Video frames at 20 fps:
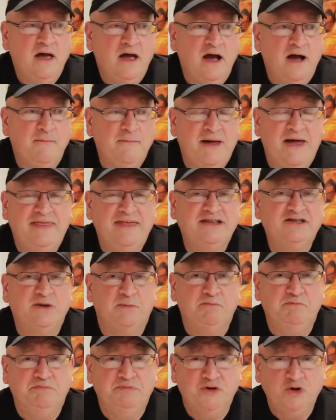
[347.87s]
I think it's
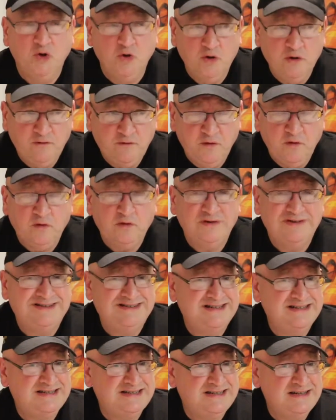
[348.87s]
a beautiful
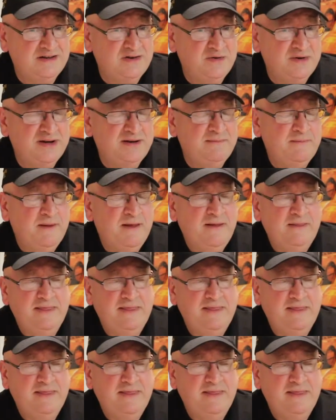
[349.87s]
distillery.